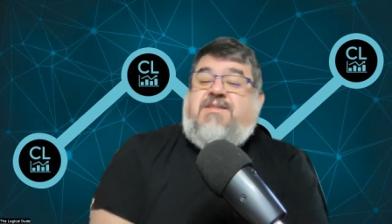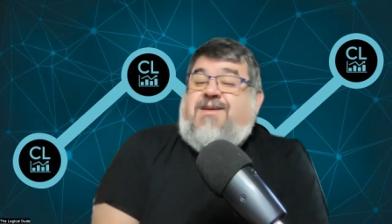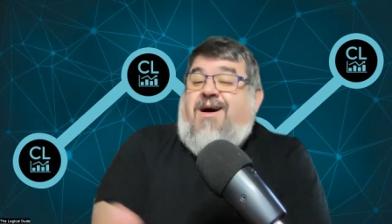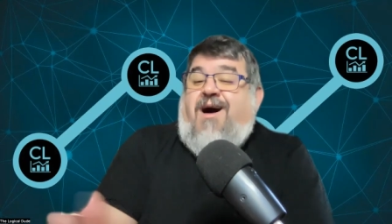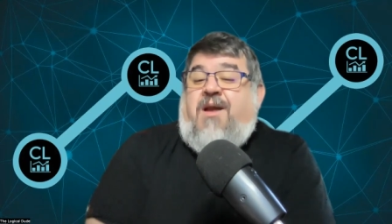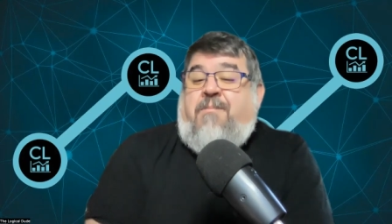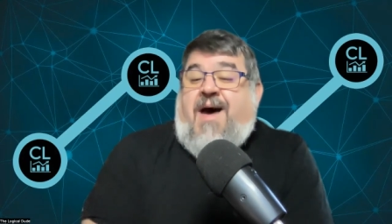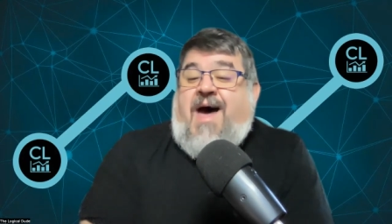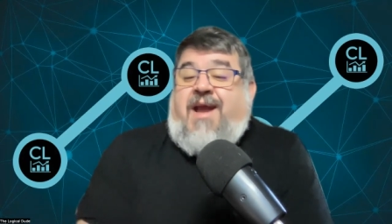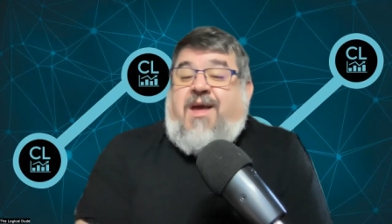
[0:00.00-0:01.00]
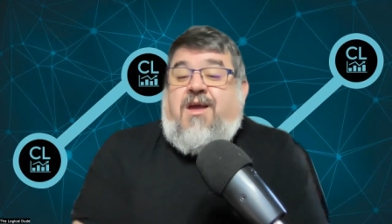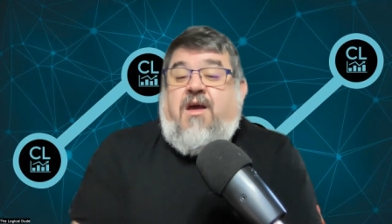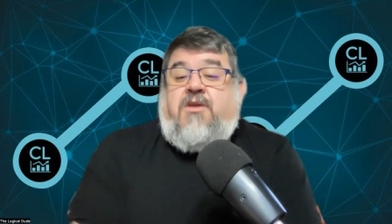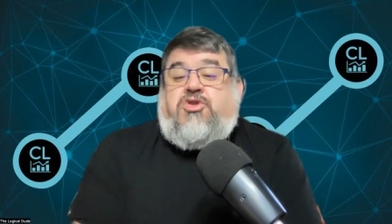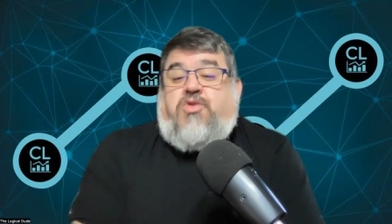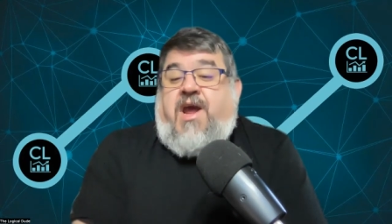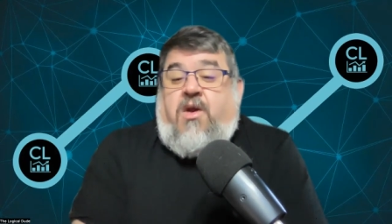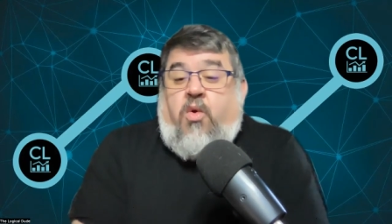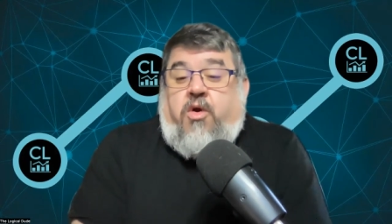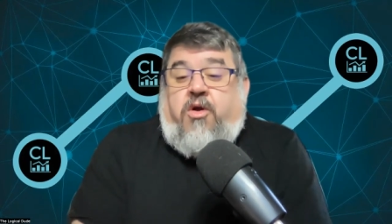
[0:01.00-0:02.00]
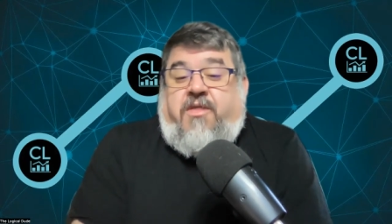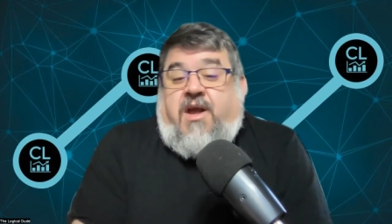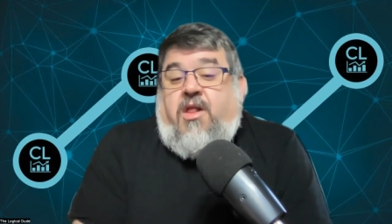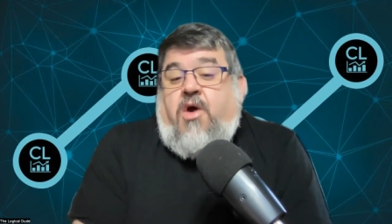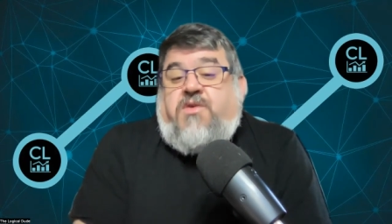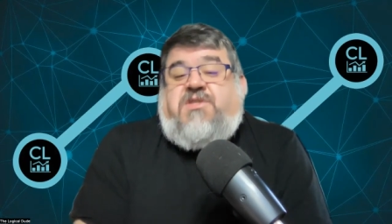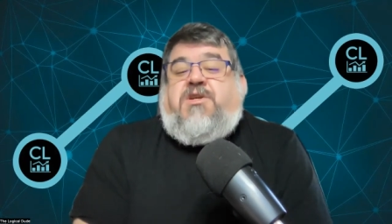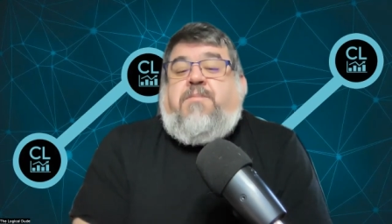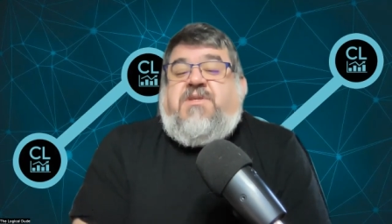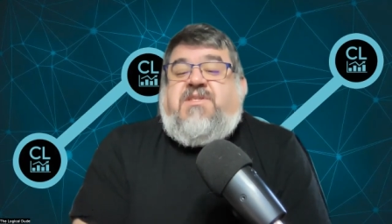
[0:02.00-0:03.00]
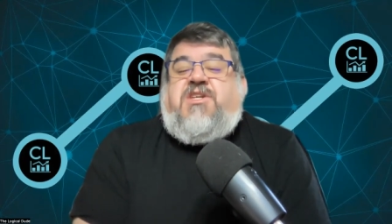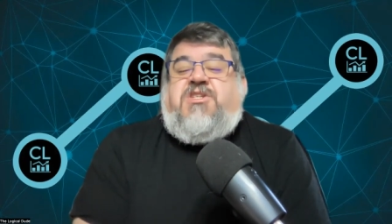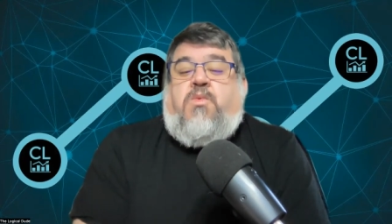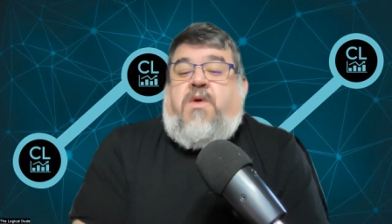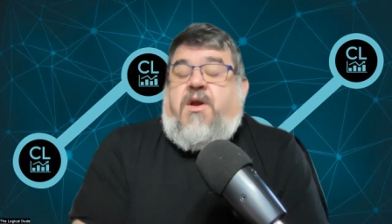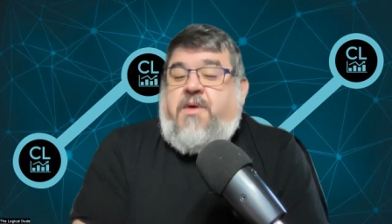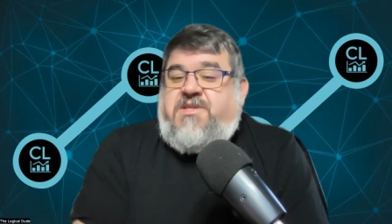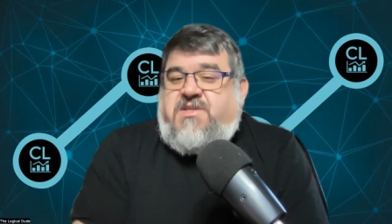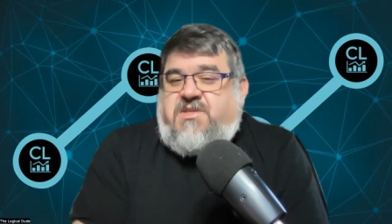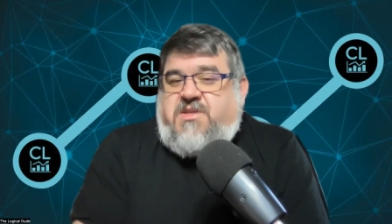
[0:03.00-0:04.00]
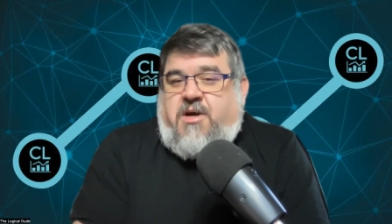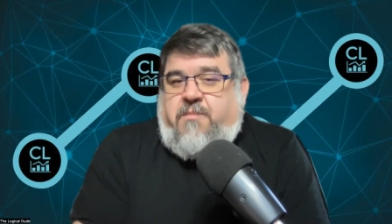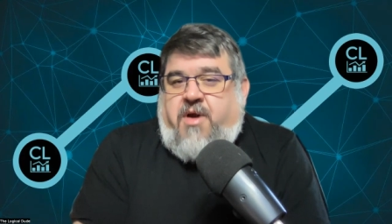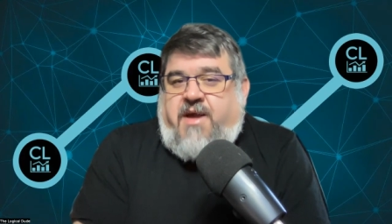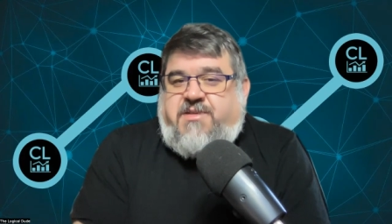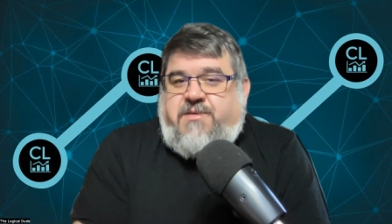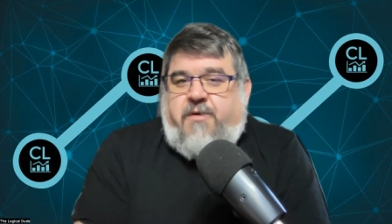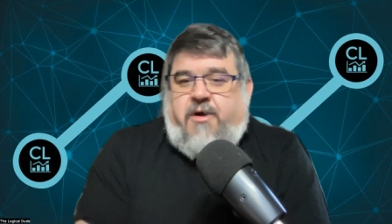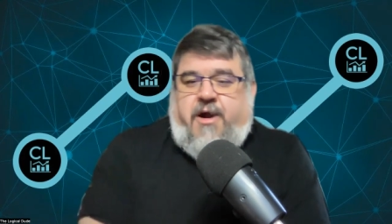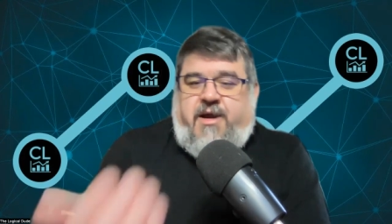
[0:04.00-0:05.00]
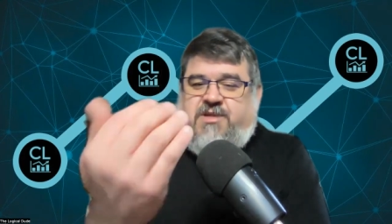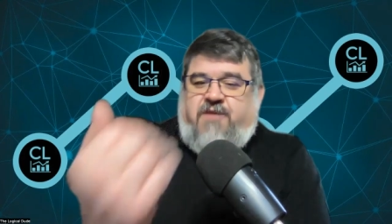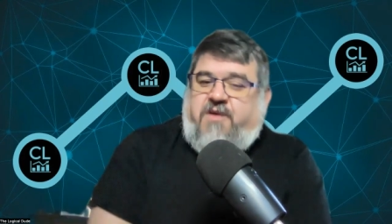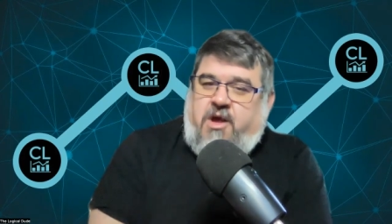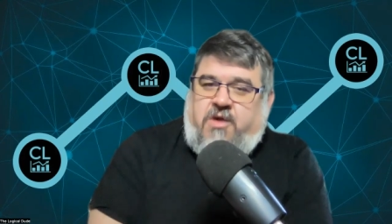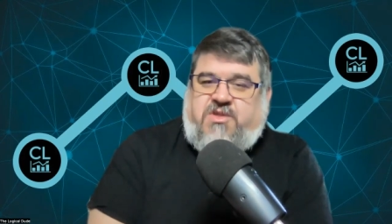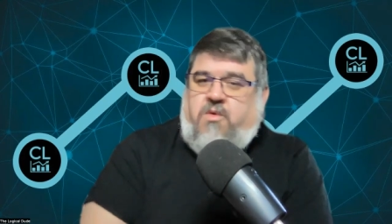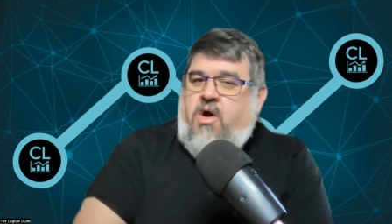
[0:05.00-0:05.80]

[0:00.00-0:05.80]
an automatic trade order that closes your position when it reaches a certain price. All right. So if it goes the